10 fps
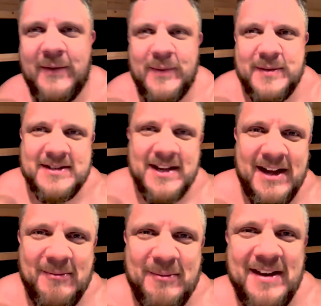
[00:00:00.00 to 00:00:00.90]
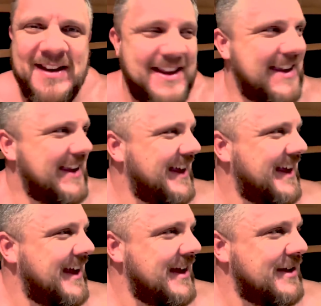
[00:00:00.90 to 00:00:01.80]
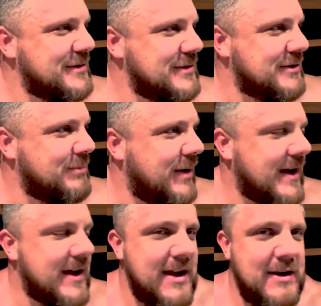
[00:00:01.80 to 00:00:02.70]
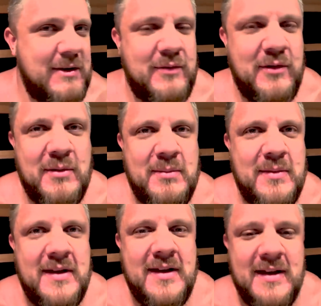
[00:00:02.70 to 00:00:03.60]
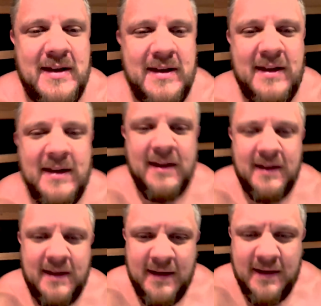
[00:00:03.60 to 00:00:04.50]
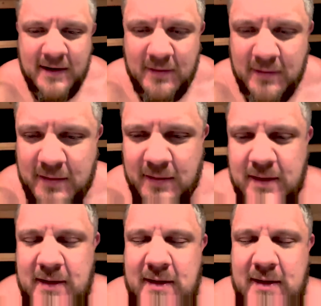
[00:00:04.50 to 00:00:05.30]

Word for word: What's happening? So just back in from our little